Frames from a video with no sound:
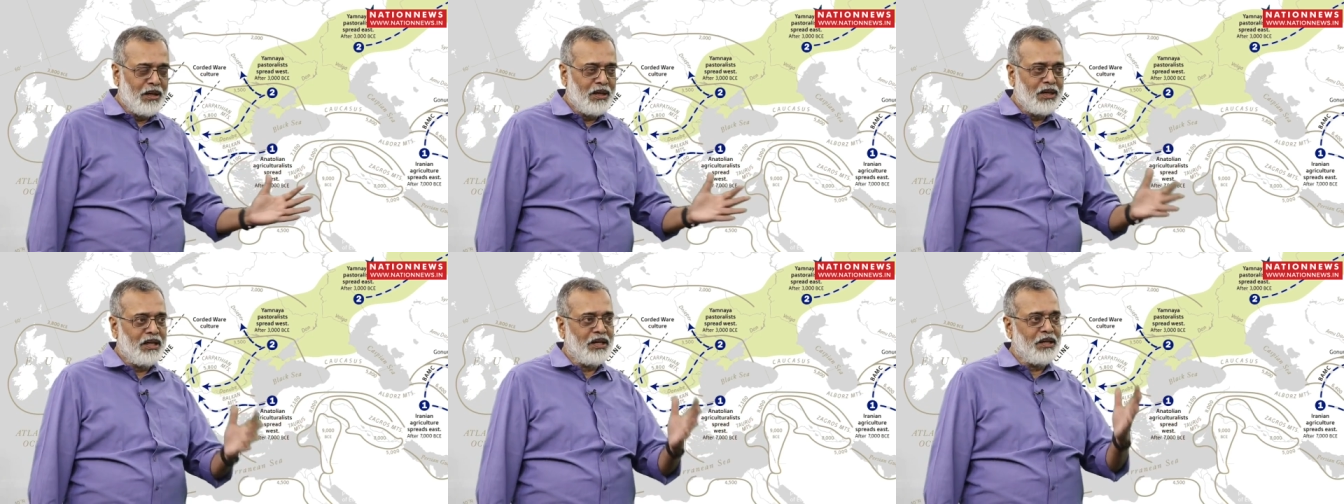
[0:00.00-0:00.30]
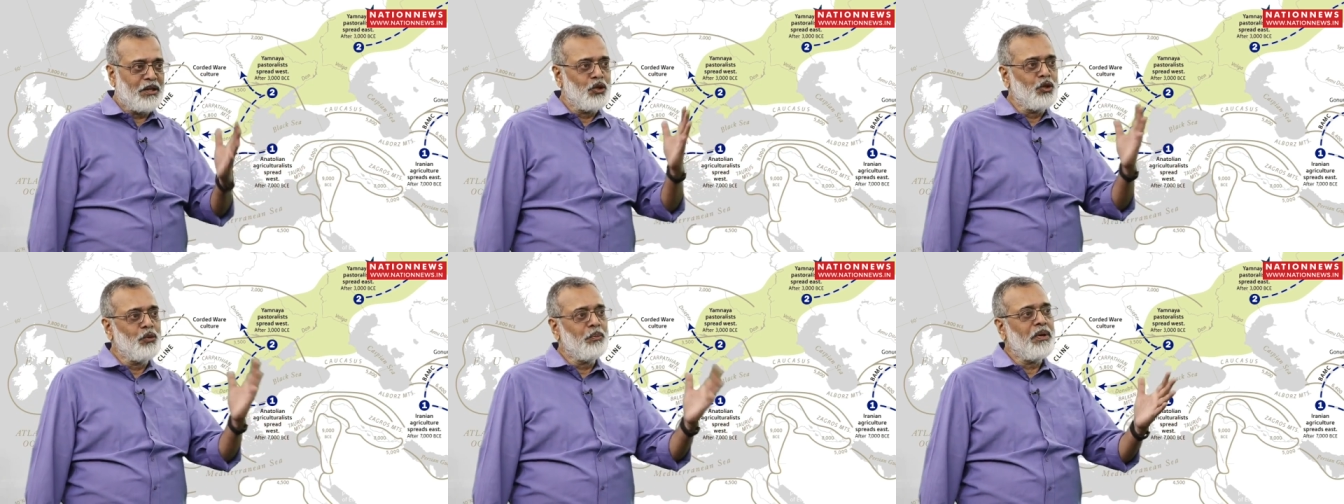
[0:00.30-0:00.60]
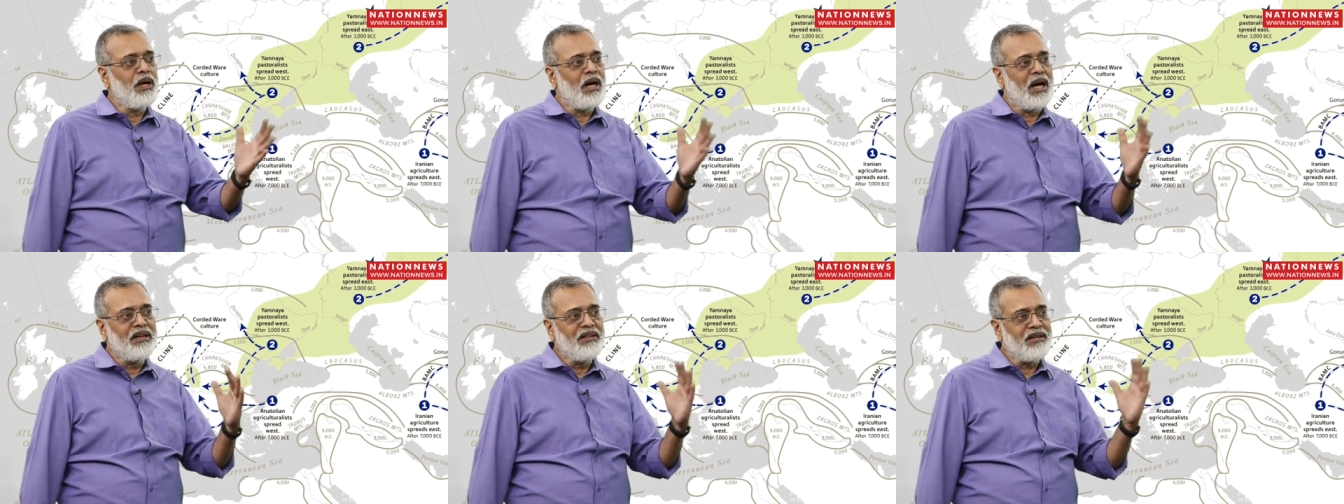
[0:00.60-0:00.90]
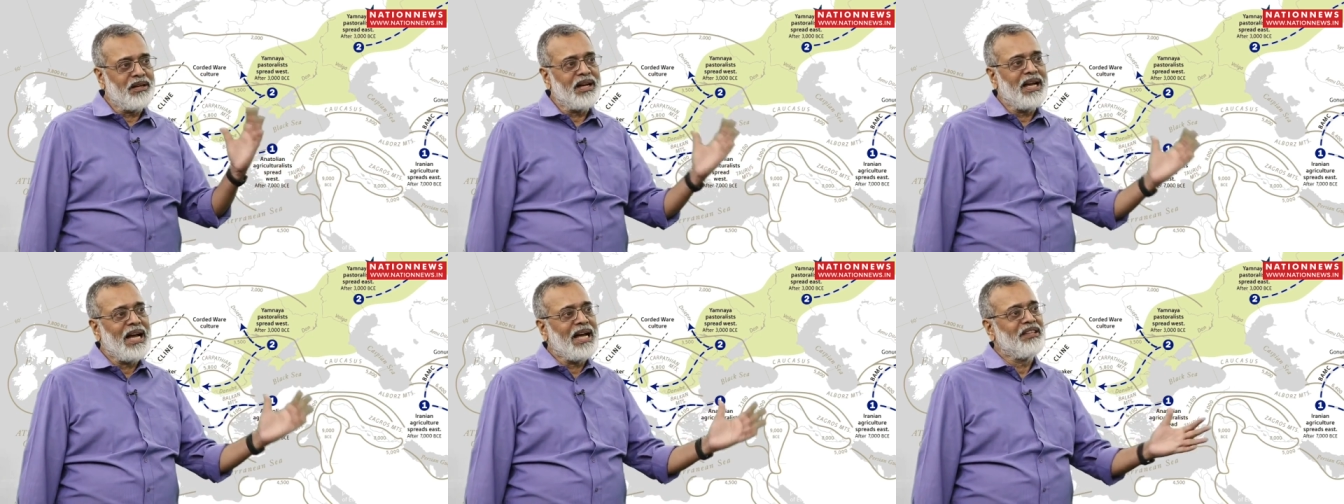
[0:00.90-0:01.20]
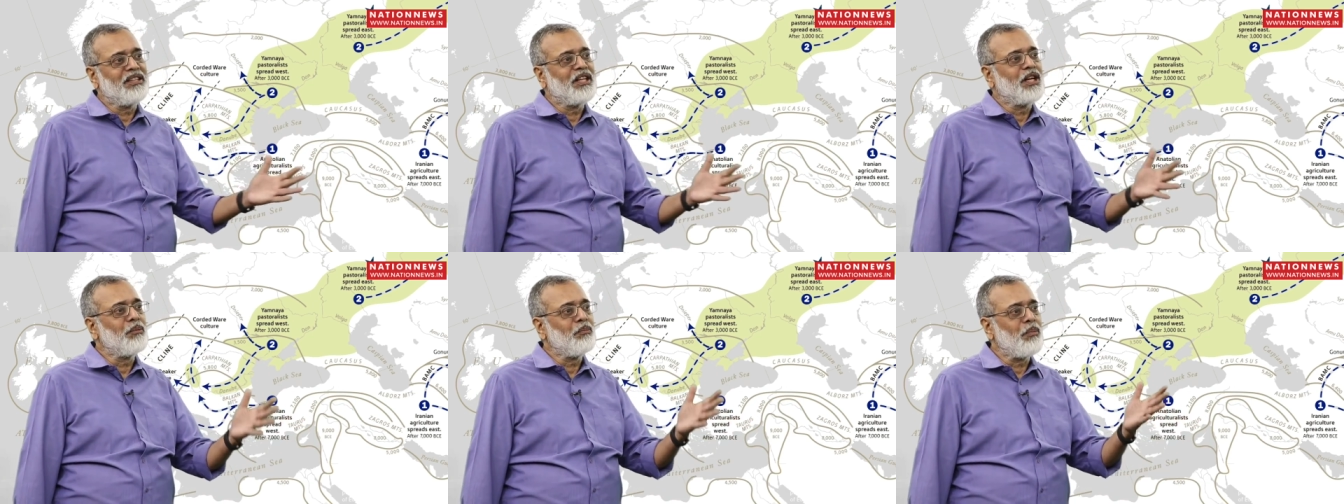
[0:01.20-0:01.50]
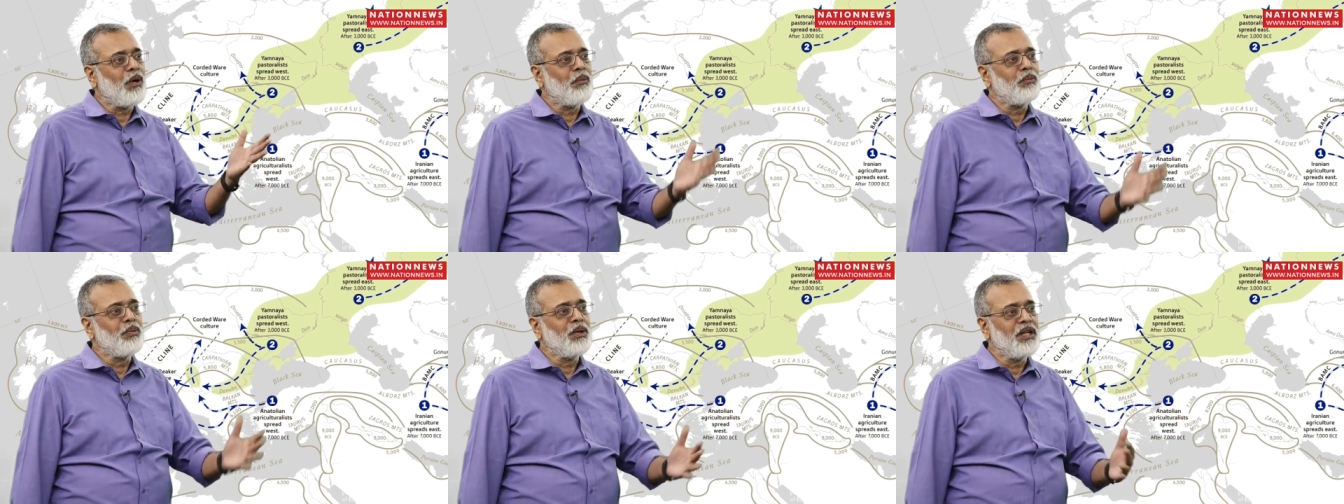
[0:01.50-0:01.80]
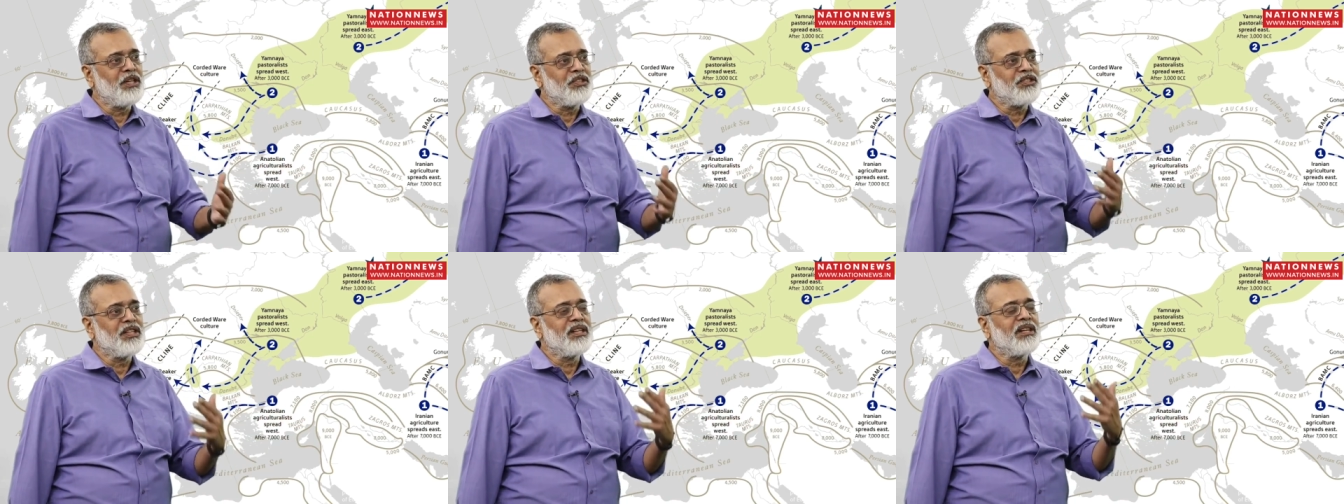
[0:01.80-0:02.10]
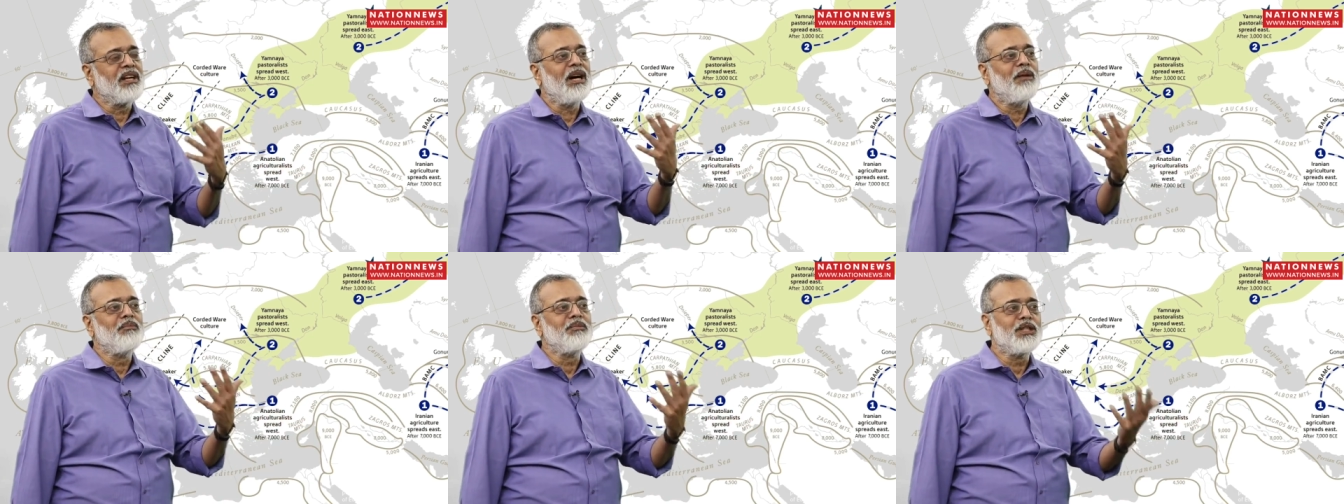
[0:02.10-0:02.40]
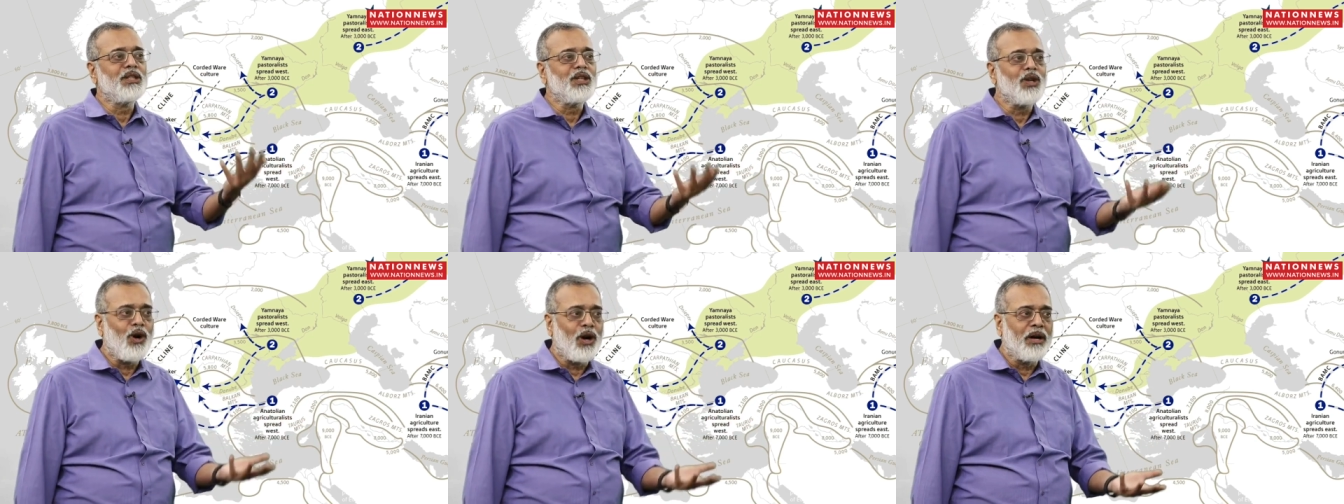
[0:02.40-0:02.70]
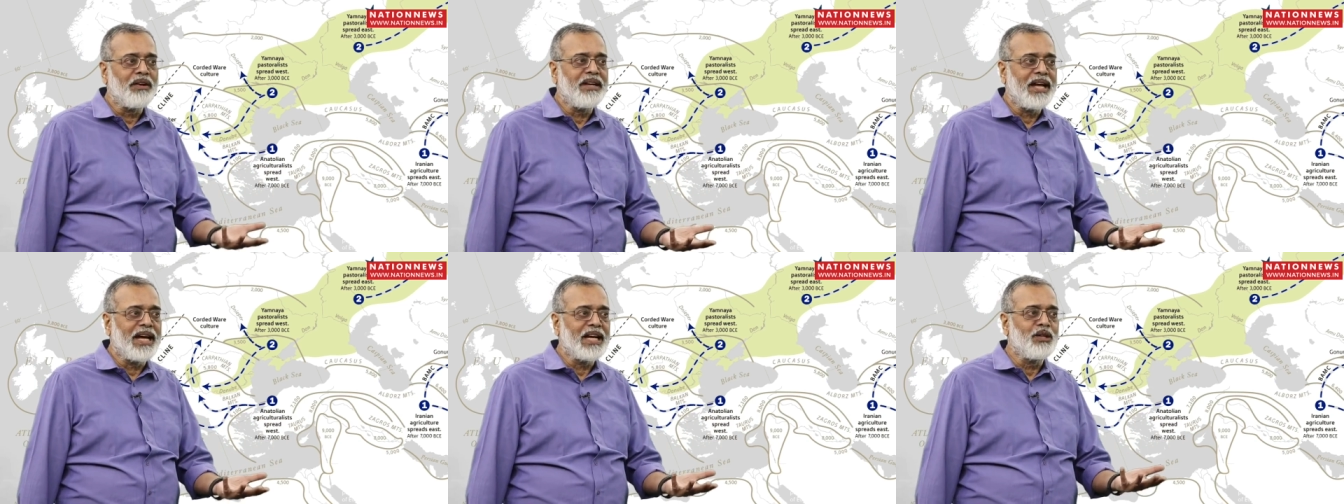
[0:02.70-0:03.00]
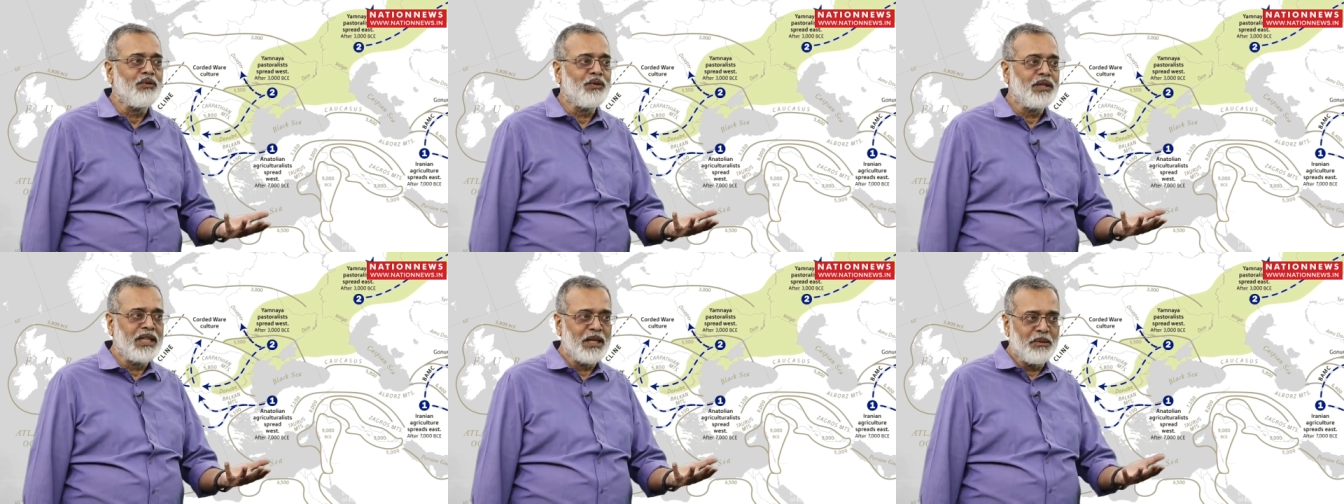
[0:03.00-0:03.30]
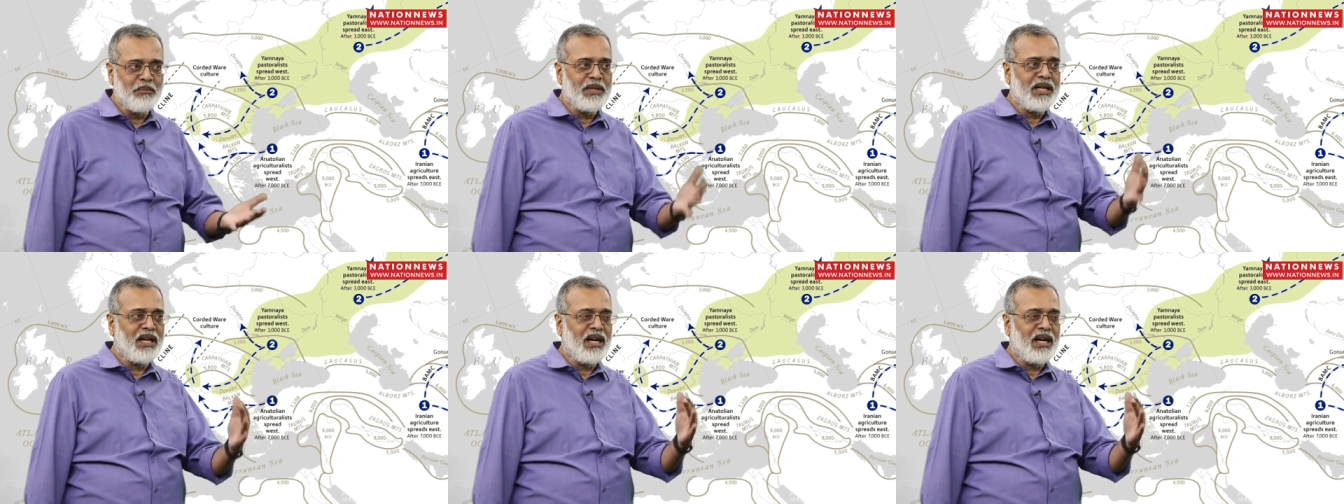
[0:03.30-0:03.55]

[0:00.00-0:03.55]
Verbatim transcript: uh, hunter gatherer population comes in contact with them.